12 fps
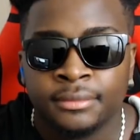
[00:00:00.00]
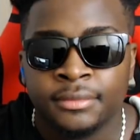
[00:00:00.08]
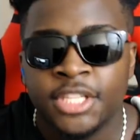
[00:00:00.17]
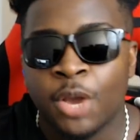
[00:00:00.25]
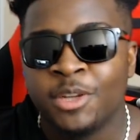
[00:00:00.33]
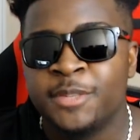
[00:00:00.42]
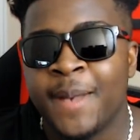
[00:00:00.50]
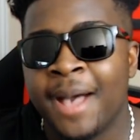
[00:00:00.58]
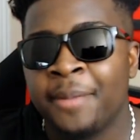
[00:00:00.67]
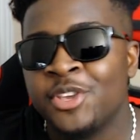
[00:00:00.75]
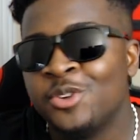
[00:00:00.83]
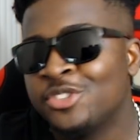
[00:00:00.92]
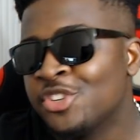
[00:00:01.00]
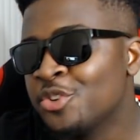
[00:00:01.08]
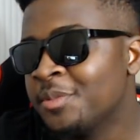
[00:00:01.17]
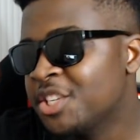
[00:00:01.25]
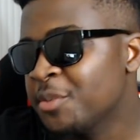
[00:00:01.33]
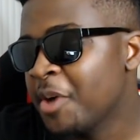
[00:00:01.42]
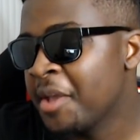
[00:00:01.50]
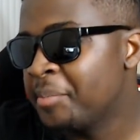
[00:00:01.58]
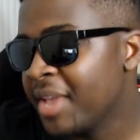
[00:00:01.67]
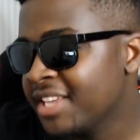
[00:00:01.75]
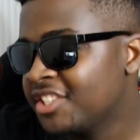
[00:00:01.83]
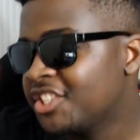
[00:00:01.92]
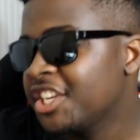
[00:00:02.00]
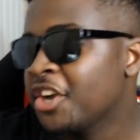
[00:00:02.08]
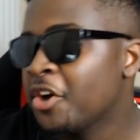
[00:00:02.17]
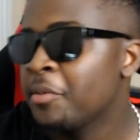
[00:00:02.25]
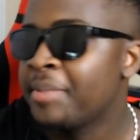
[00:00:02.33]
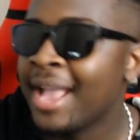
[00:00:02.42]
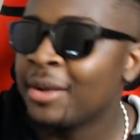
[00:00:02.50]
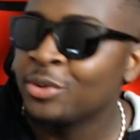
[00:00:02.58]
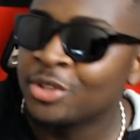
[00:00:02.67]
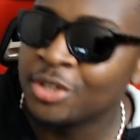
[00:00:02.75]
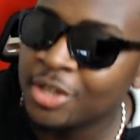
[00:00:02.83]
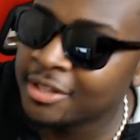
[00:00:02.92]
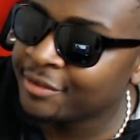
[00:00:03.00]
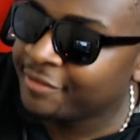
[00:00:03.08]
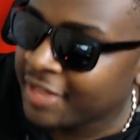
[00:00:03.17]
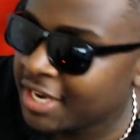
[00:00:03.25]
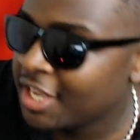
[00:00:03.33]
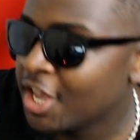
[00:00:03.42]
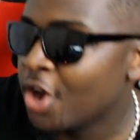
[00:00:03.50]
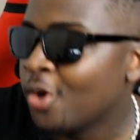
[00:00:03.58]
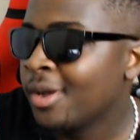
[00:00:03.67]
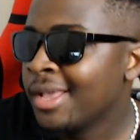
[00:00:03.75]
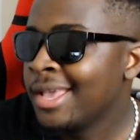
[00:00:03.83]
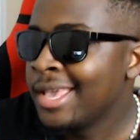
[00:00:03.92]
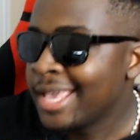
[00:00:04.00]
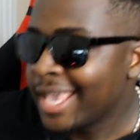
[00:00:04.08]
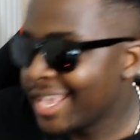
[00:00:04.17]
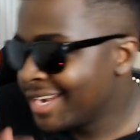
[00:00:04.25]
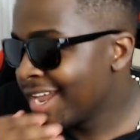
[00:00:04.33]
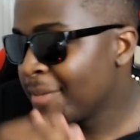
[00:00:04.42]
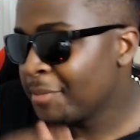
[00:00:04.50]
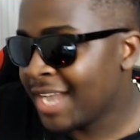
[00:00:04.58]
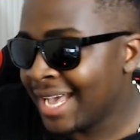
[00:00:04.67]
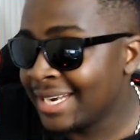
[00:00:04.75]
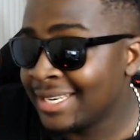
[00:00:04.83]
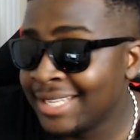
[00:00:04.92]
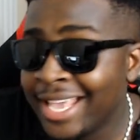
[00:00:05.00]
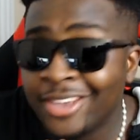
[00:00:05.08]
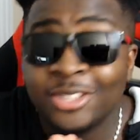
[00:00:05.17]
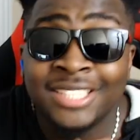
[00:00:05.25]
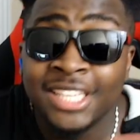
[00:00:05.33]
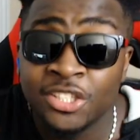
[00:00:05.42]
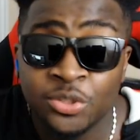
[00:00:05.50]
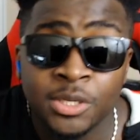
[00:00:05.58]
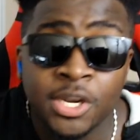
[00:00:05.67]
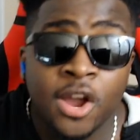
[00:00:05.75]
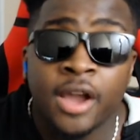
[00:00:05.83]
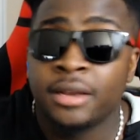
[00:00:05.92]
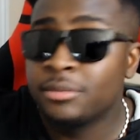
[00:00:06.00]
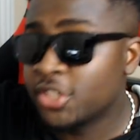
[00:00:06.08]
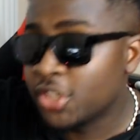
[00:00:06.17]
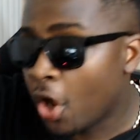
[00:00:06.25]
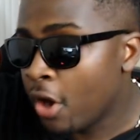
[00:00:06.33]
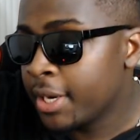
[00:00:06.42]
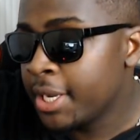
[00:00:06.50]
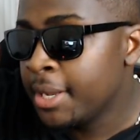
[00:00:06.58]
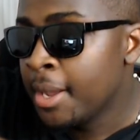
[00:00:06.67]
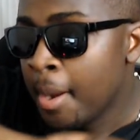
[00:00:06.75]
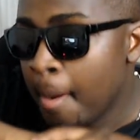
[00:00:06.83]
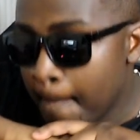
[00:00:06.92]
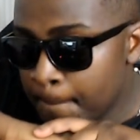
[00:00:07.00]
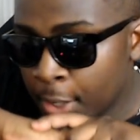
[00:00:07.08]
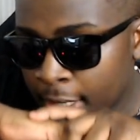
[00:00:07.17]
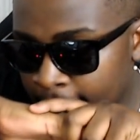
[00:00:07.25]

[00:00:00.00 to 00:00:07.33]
Yo, what's poppin', YouTube? It's your boy Based Chiko back with another video, and I'm kind of late on this one. All right, I'm sorry, but